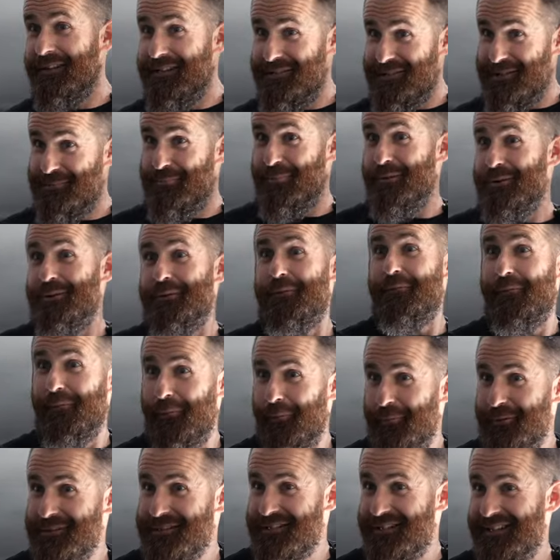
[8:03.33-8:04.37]
they just put new
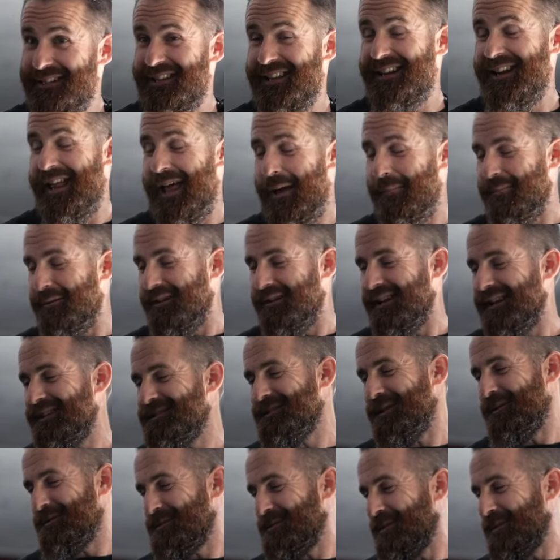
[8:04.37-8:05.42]
floors in and then it happened again.
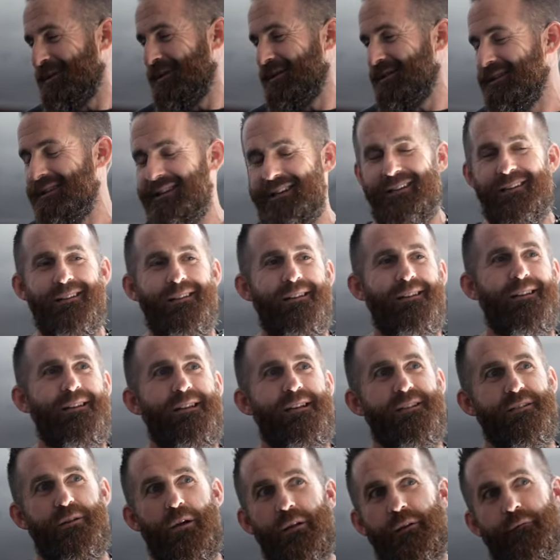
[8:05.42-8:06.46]
So that was the only good thing.
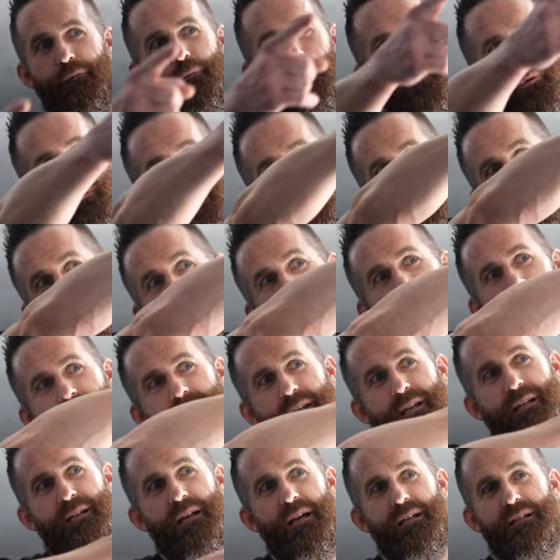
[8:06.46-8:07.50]
Is all the floors normally it's
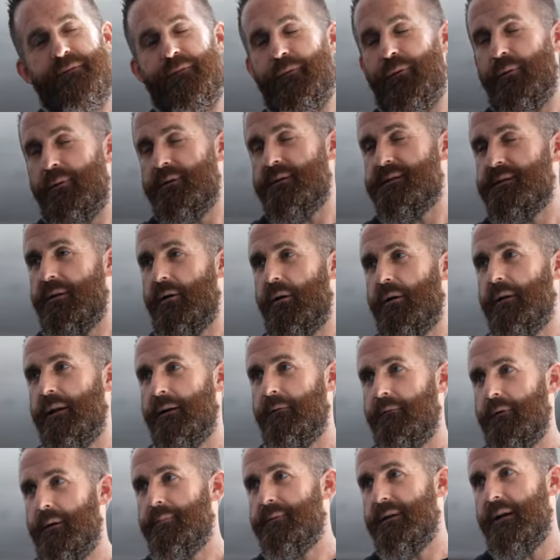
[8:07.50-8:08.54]
like nice floors. They're all
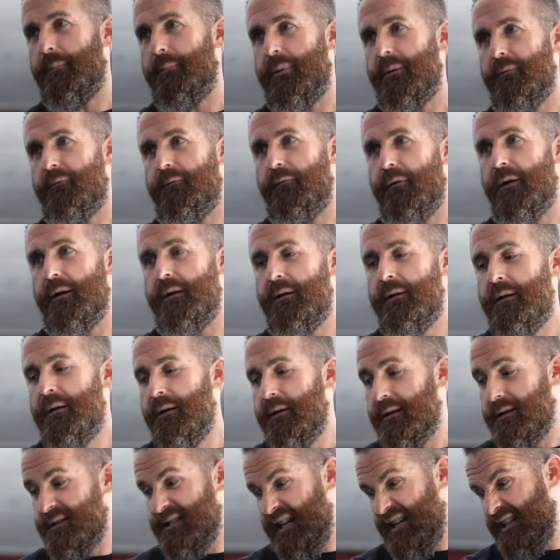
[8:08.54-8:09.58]
like ripped up up front
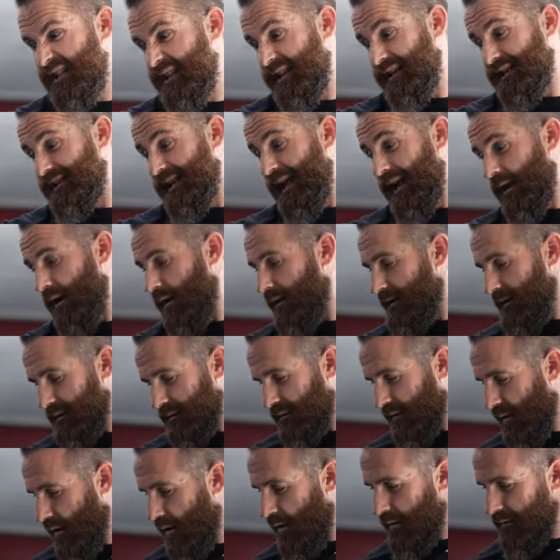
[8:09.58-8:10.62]
because they had to like take all they
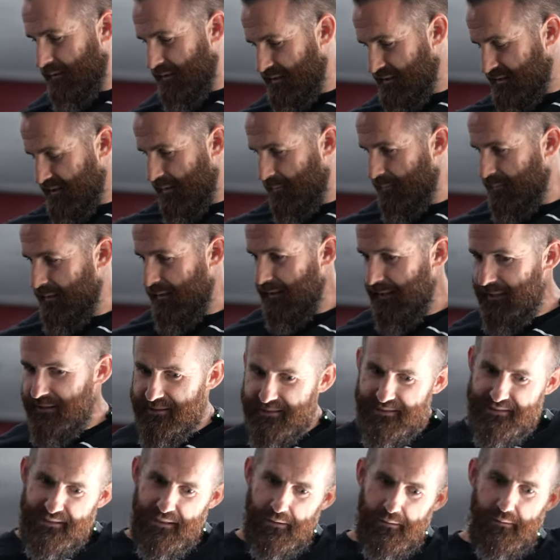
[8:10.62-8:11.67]
took all these up they like
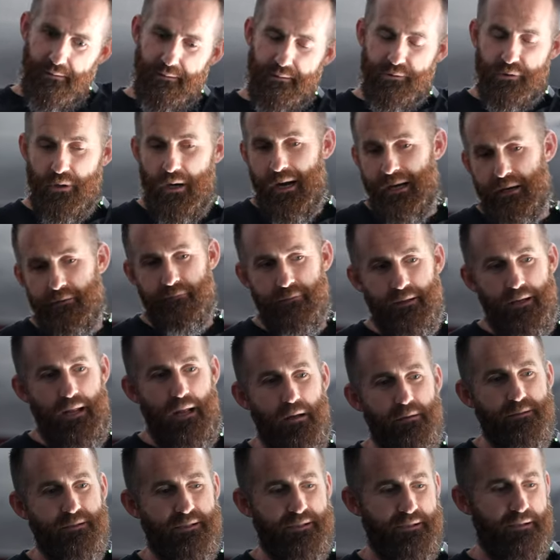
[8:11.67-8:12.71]
ster- dried everything
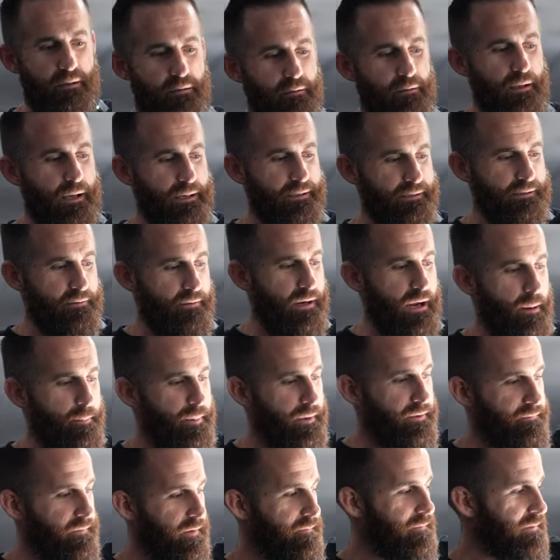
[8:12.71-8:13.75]
out sterilized the crap
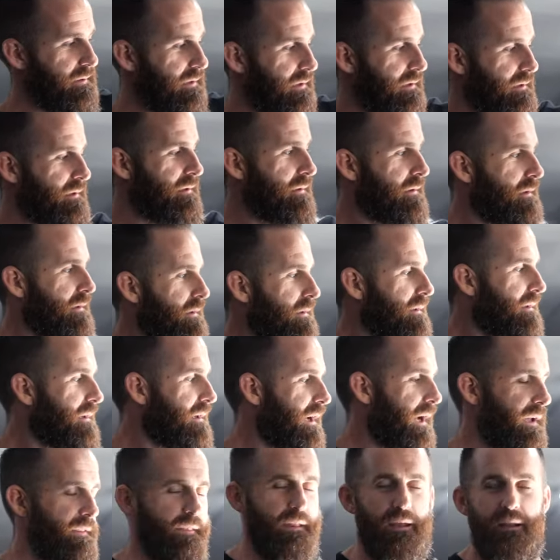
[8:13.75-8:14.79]
out of everything
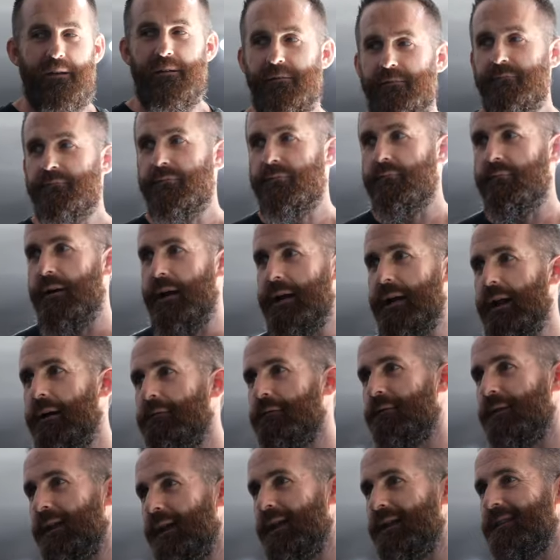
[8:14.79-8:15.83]
and then right
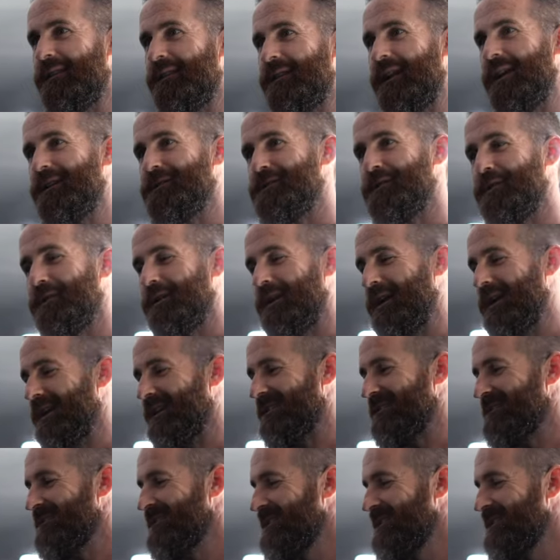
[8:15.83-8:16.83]
after that the next hurricane